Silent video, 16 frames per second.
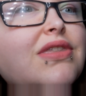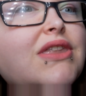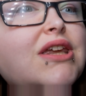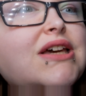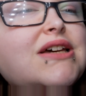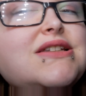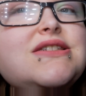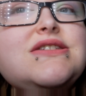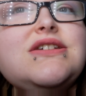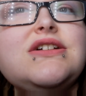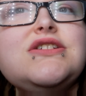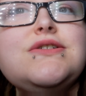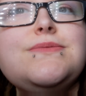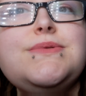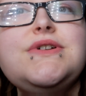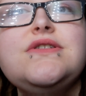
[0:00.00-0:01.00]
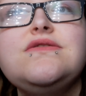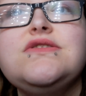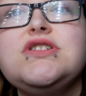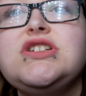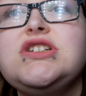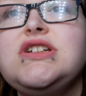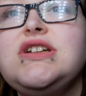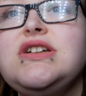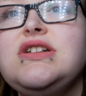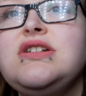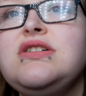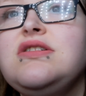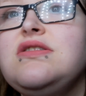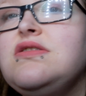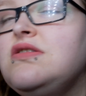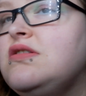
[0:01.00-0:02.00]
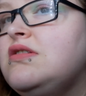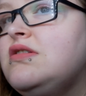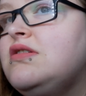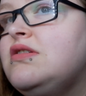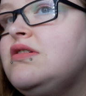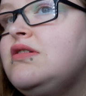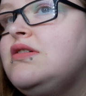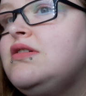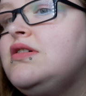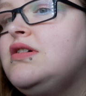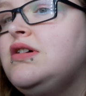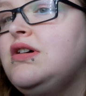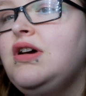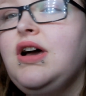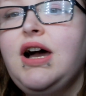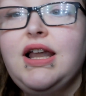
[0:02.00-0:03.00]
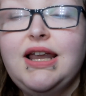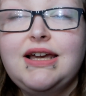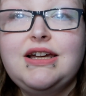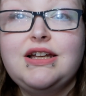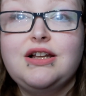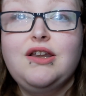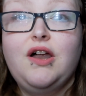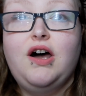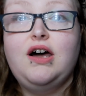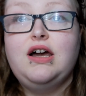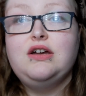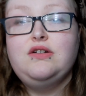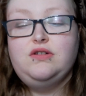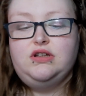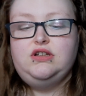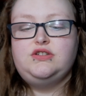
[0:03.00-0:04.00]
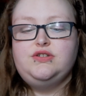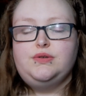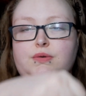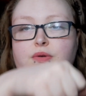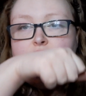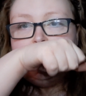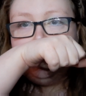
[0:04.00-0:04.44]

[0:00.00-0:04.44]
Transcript: It's such a beautiful shade. I like it a lot, I really do.